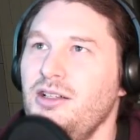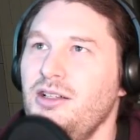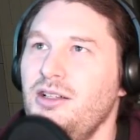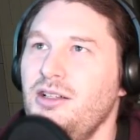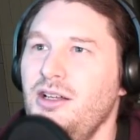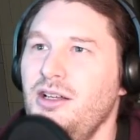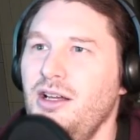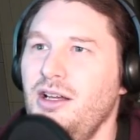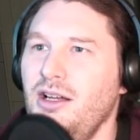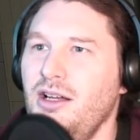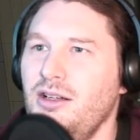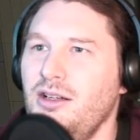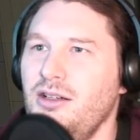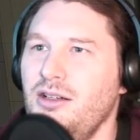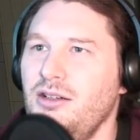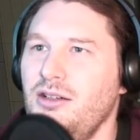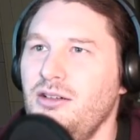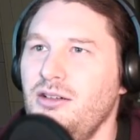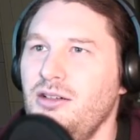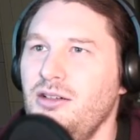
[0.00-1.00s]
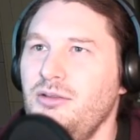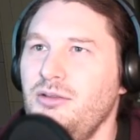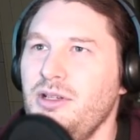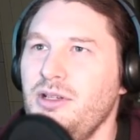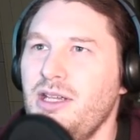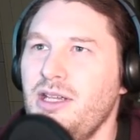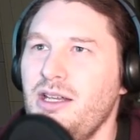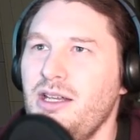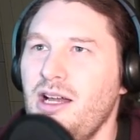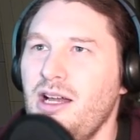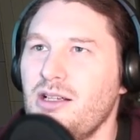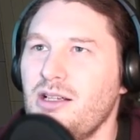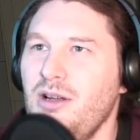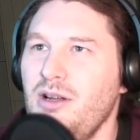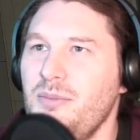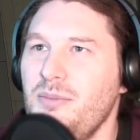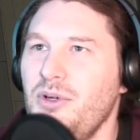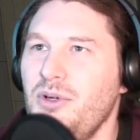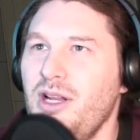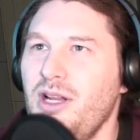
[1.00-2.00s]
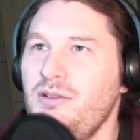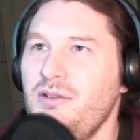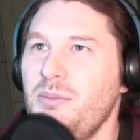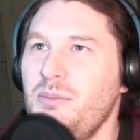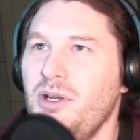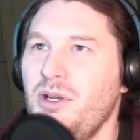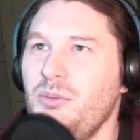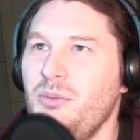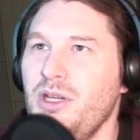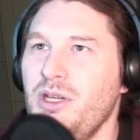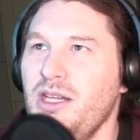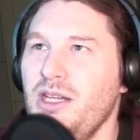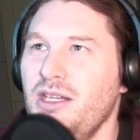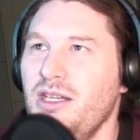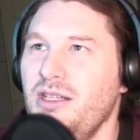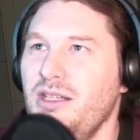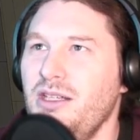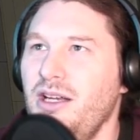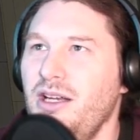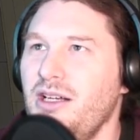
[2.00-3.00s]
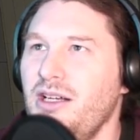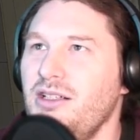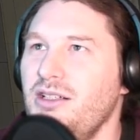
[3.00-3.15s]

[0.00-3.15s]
Well, we cannot quite put everybody we need in there.